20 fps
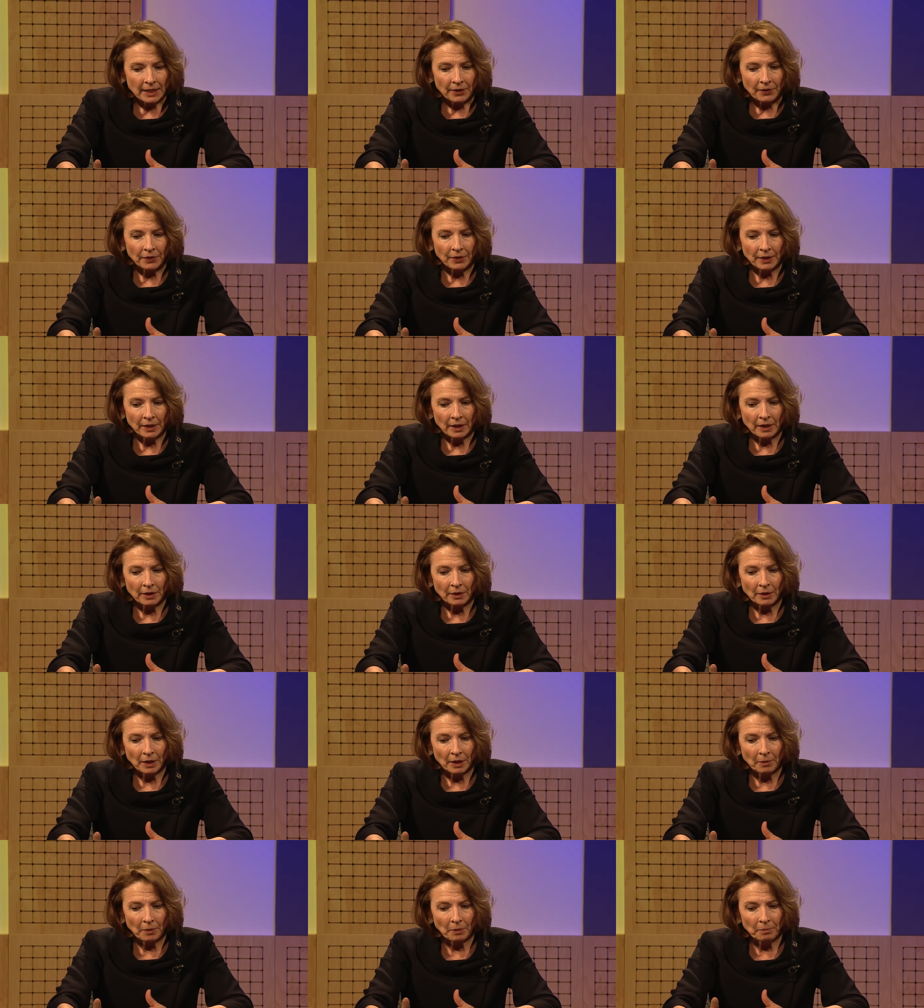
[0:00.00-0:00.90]

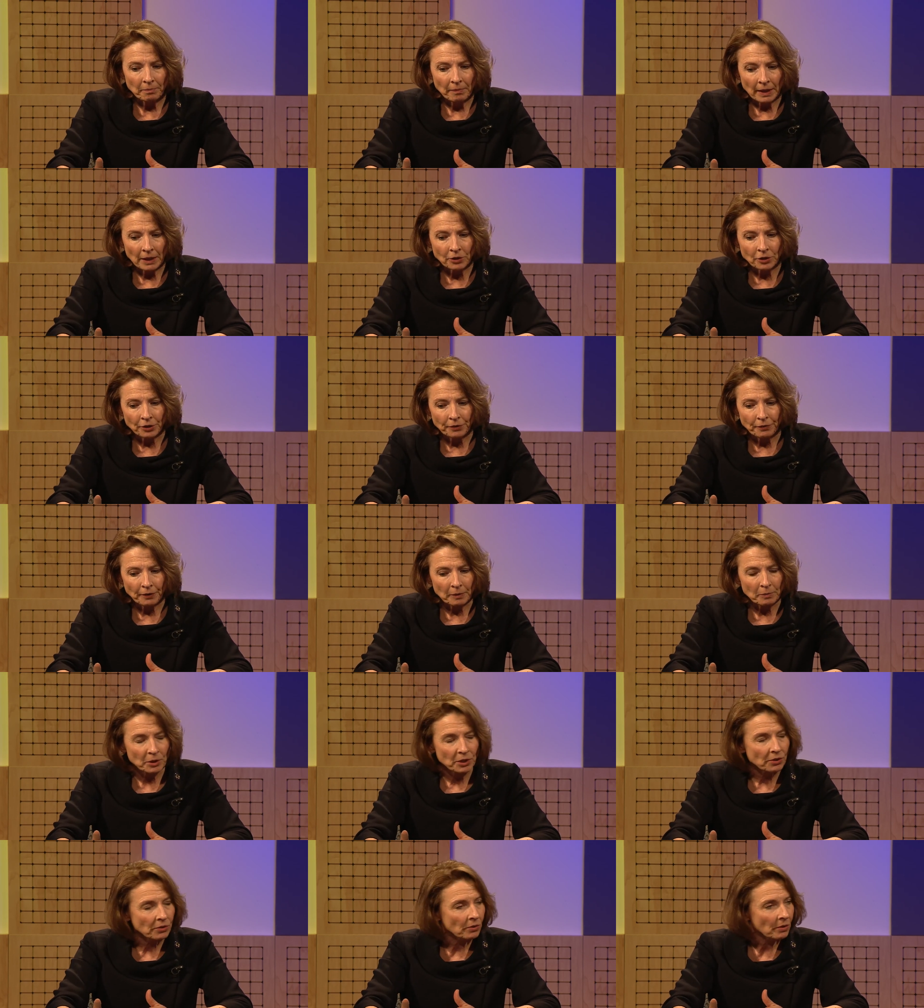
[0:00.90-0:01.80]
the major
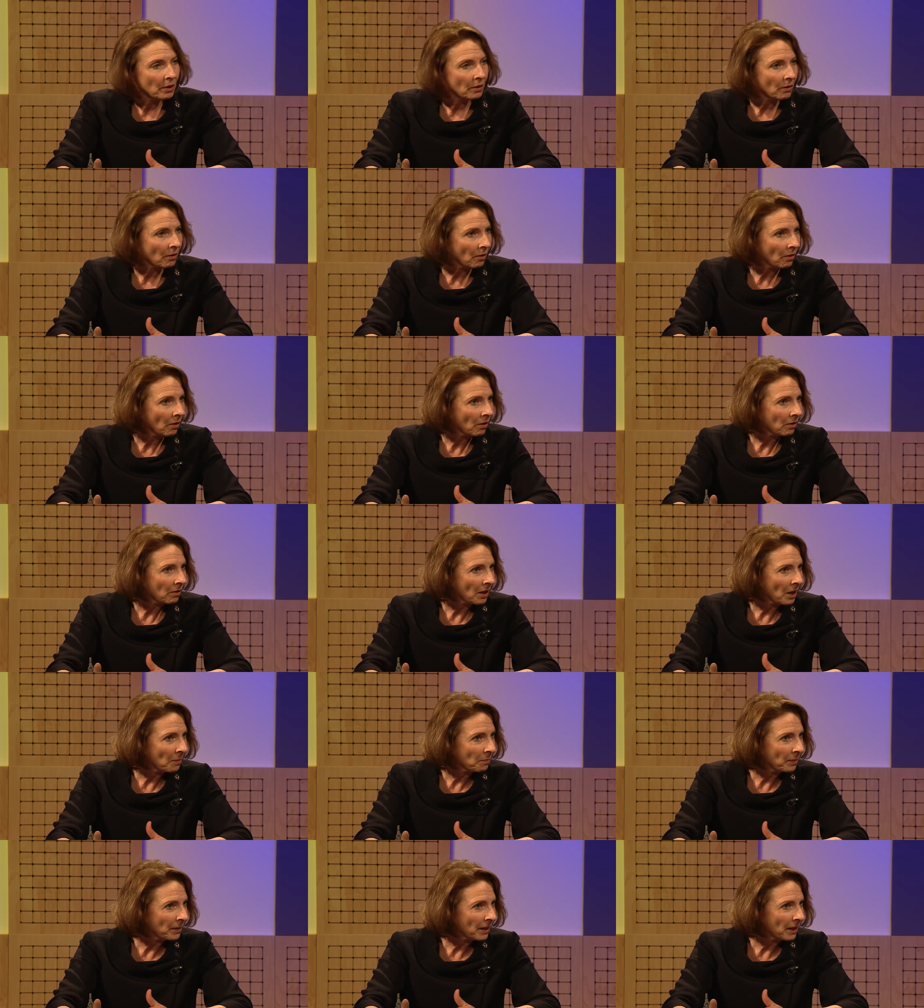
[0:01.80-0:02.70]
pharmaceutical
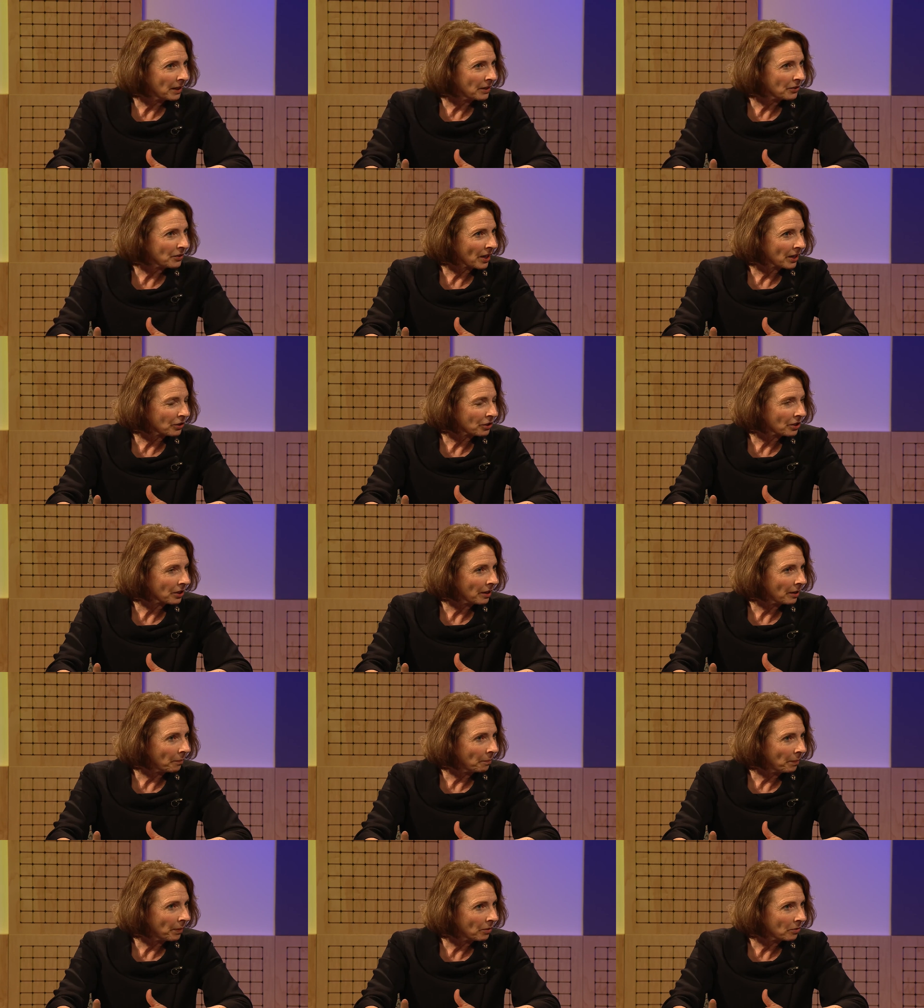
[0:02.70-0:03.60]
companies actually
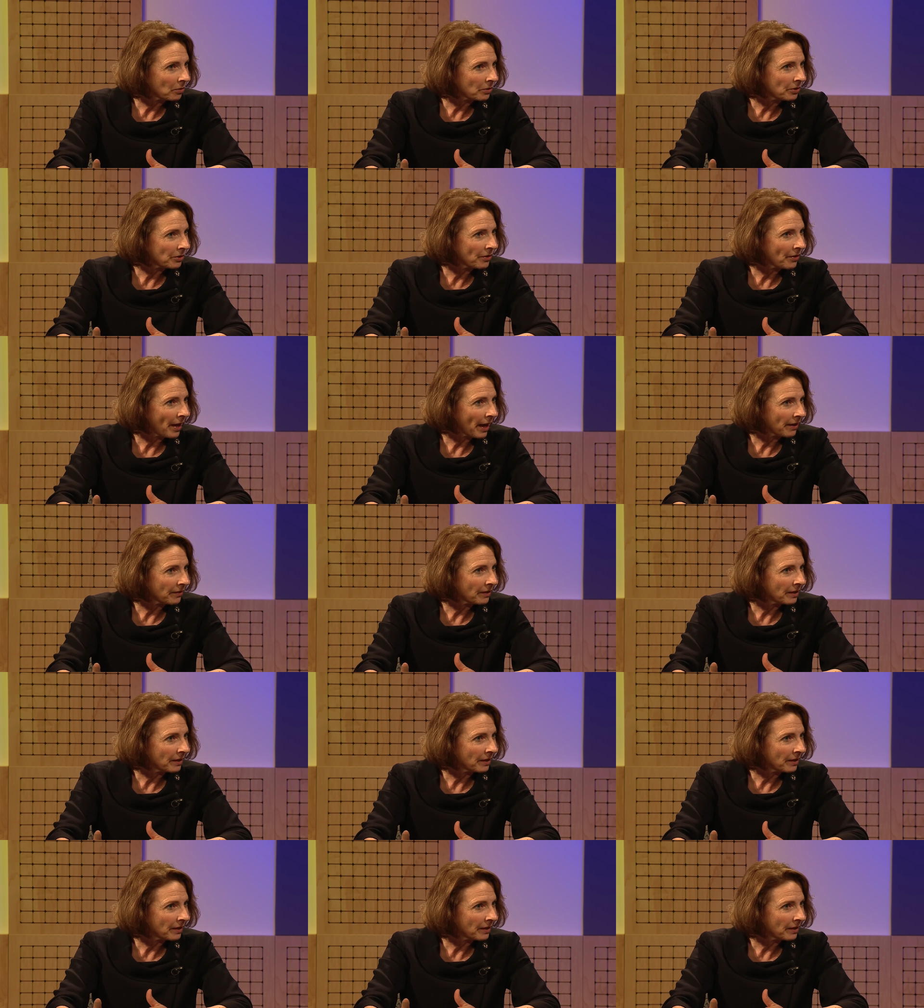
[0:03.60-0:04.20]
opposed that.